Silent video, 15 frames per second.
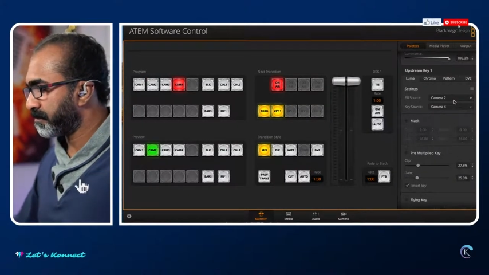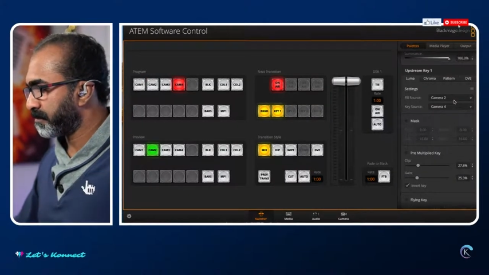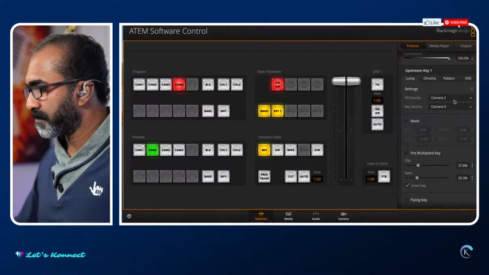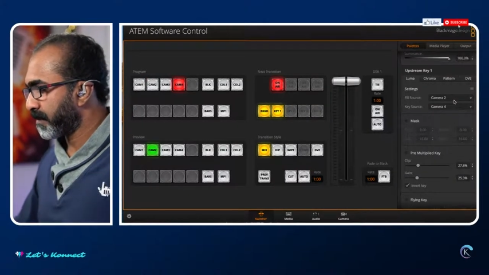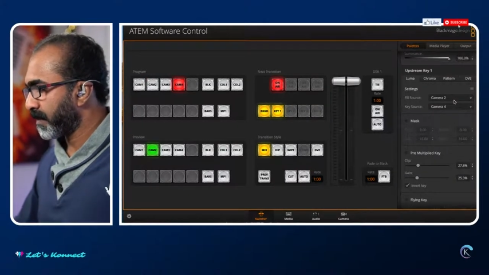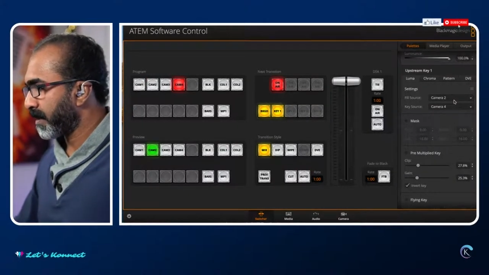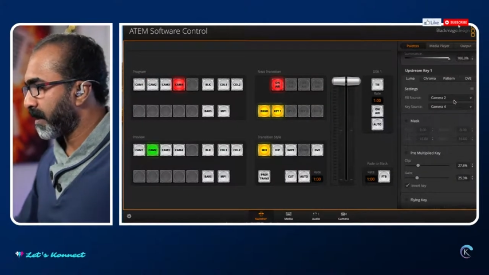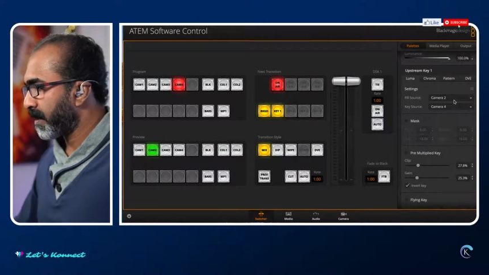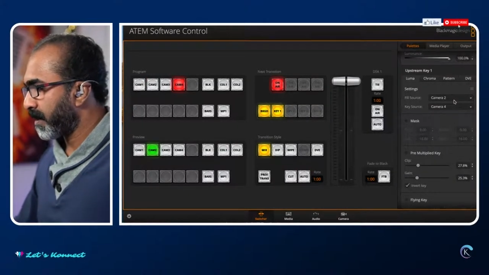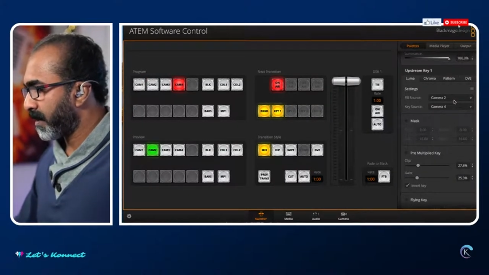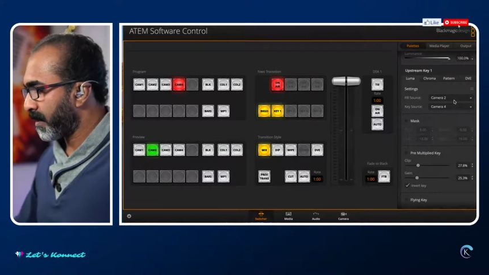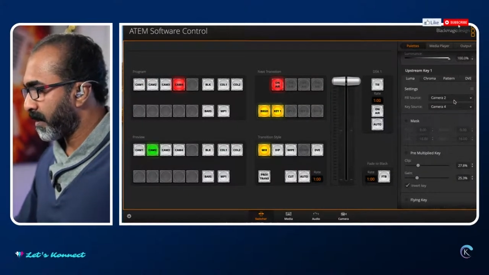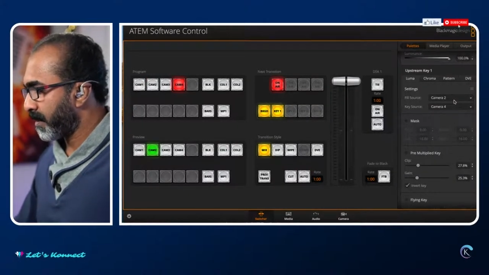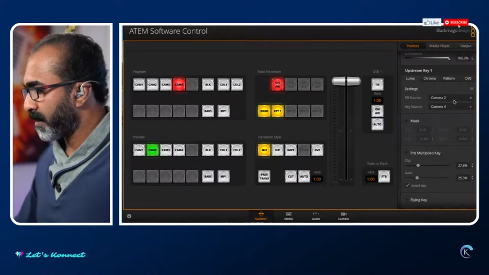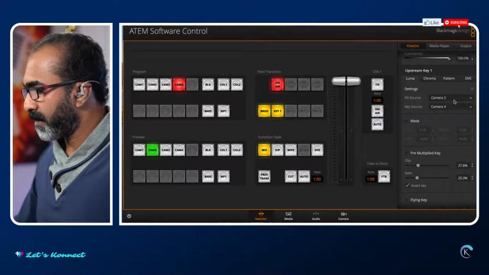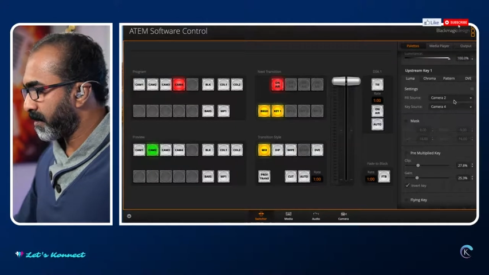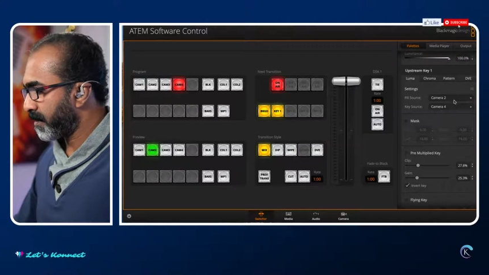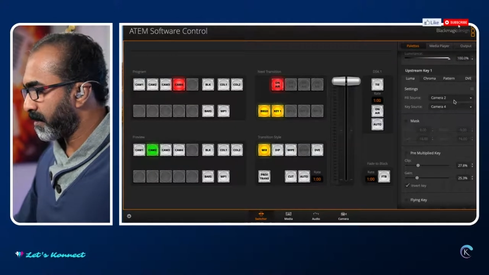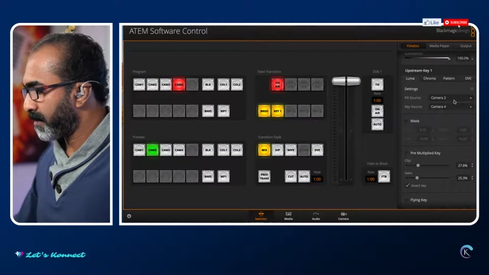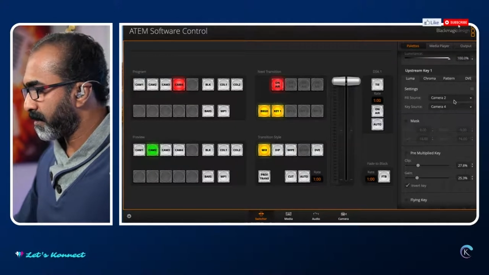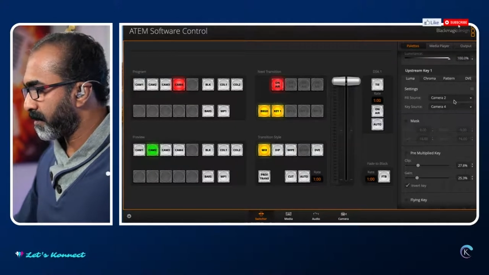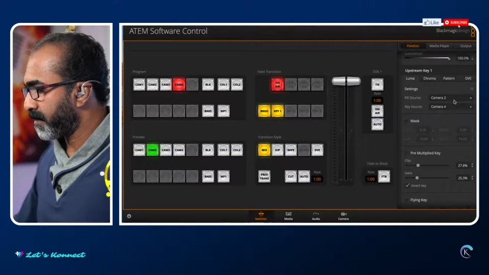
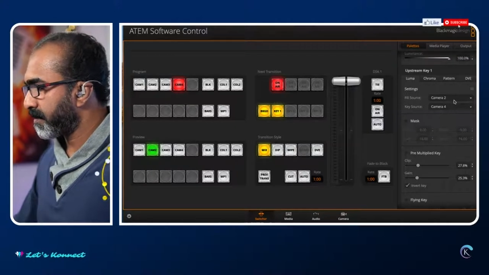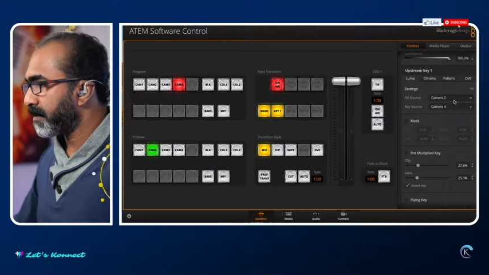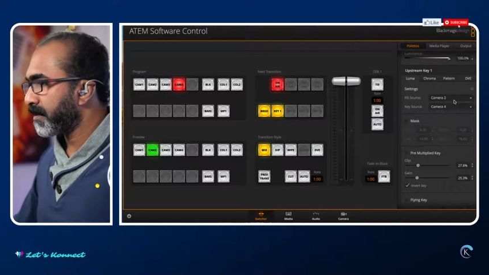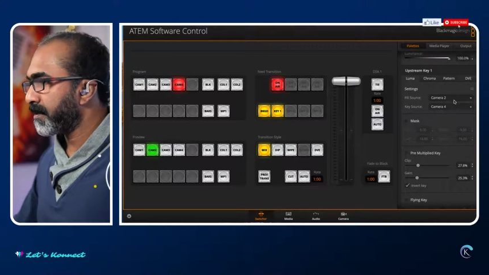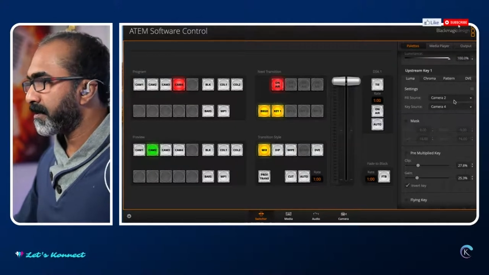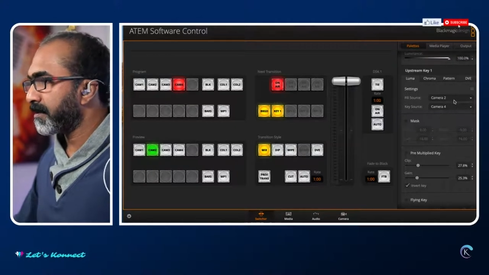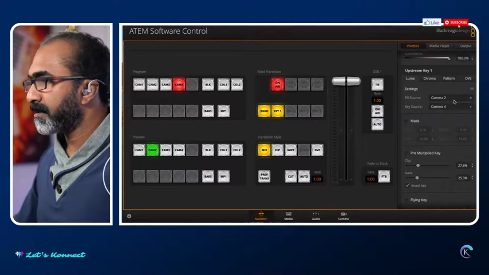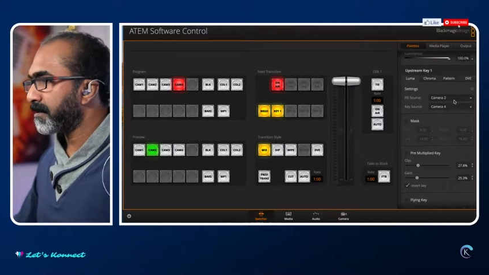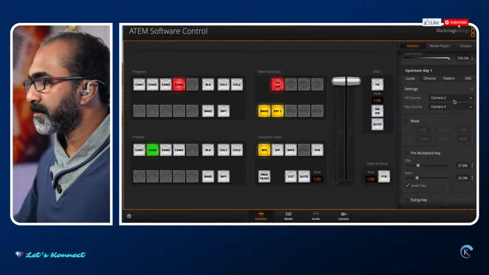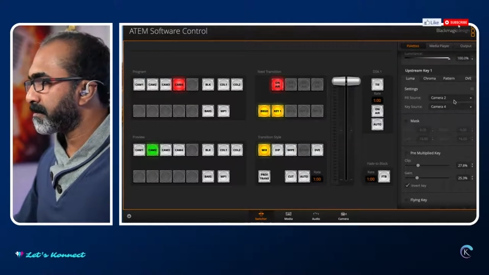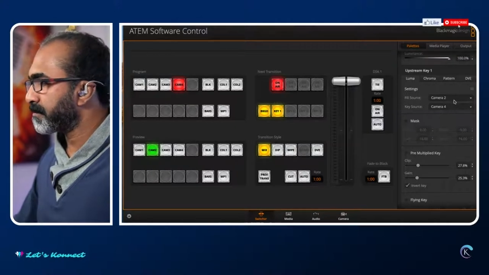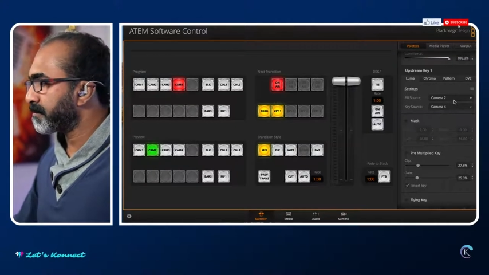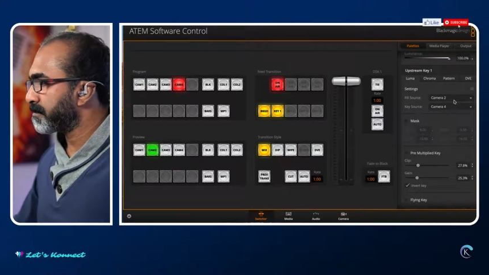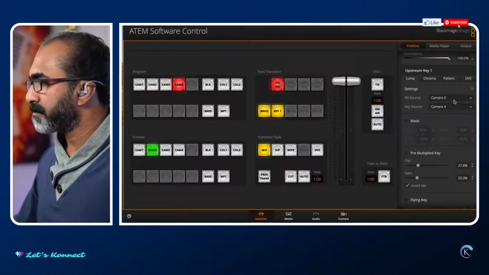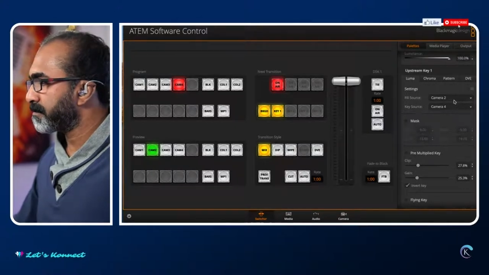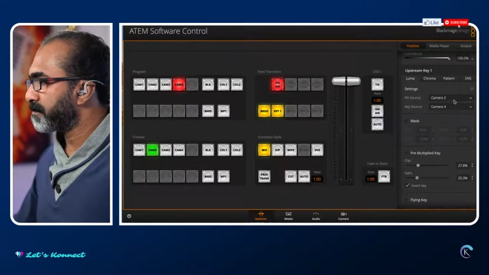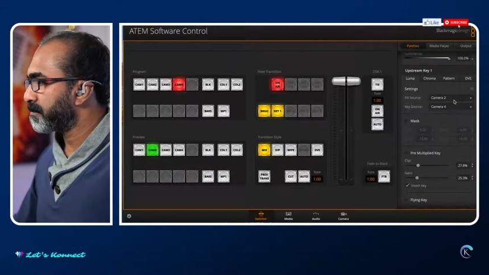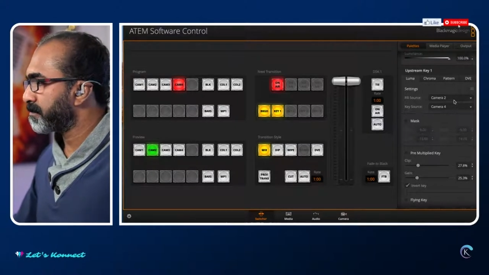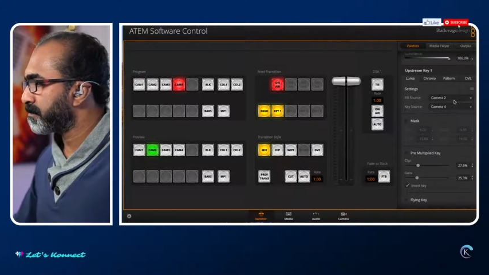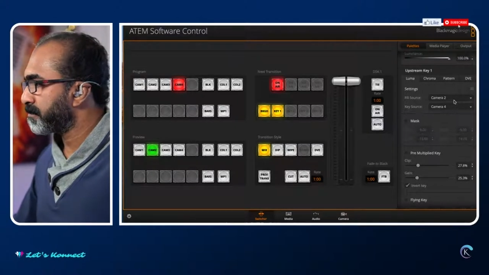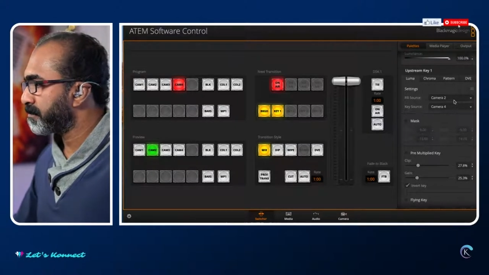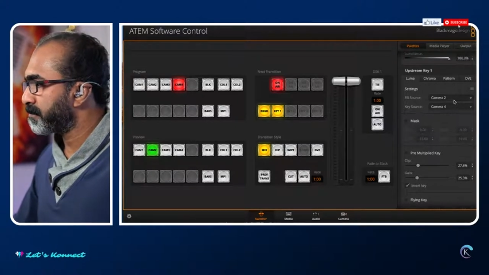
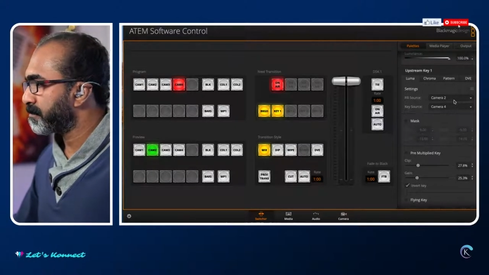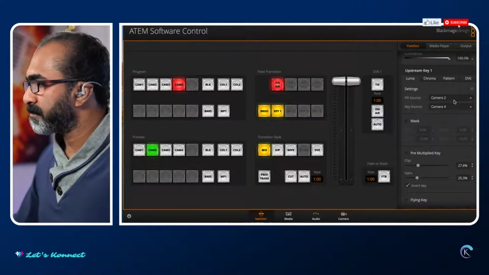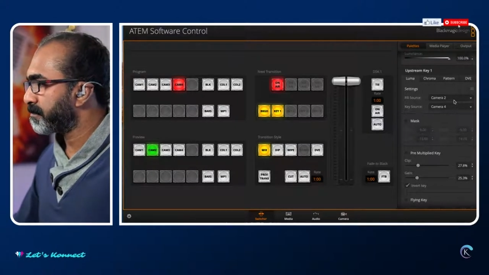[no speech]